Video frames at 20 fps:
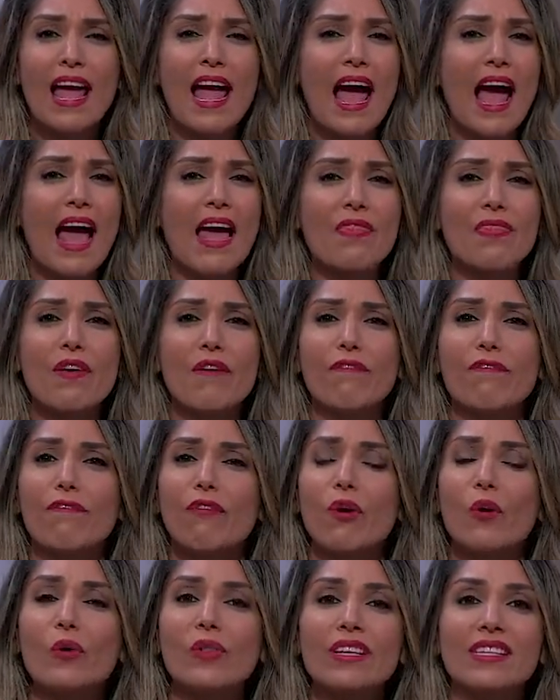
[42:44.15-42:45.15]
and the
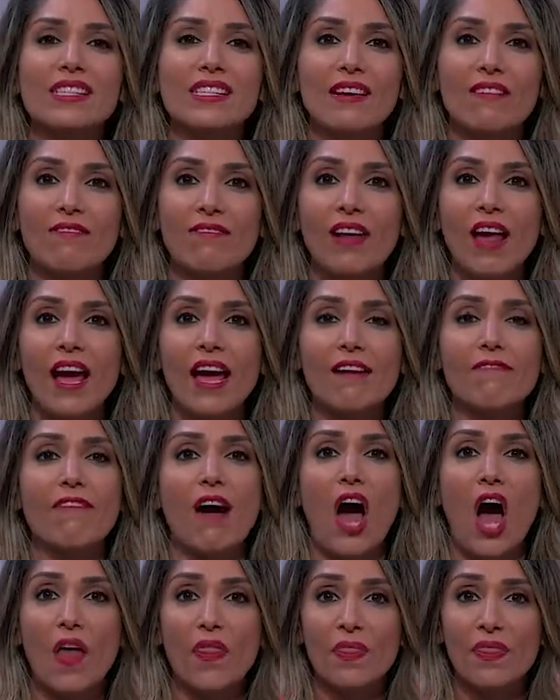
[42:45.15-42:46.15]
fullness of life
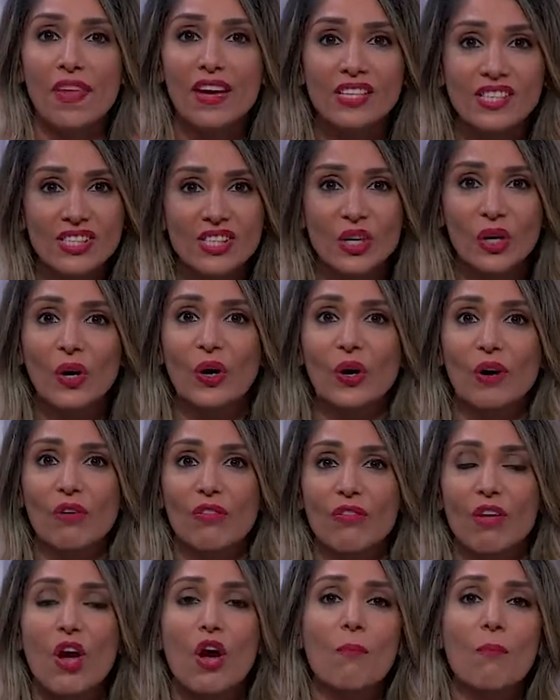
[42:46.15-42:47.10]
on this earth,